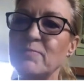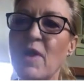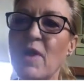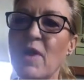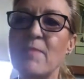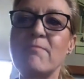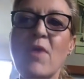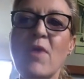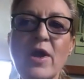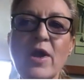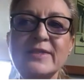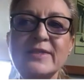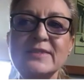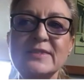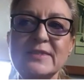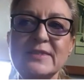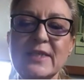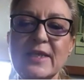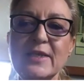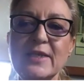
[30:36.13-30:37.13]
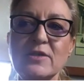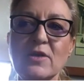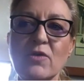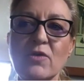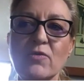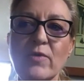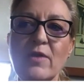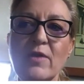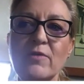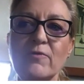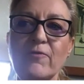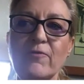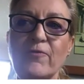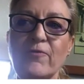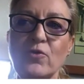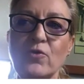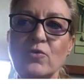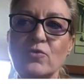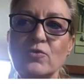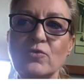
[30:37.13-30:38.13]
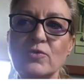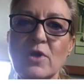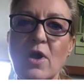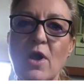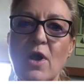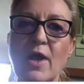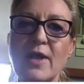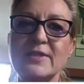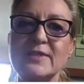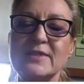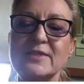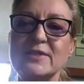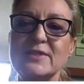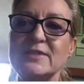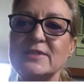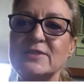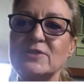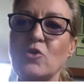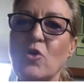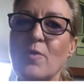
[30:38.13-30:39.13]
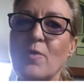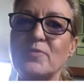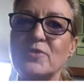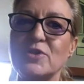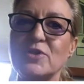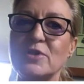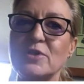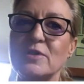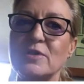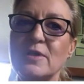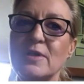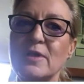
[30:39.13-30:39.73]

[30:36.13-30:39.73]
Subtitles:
my mindset around food. I stopped.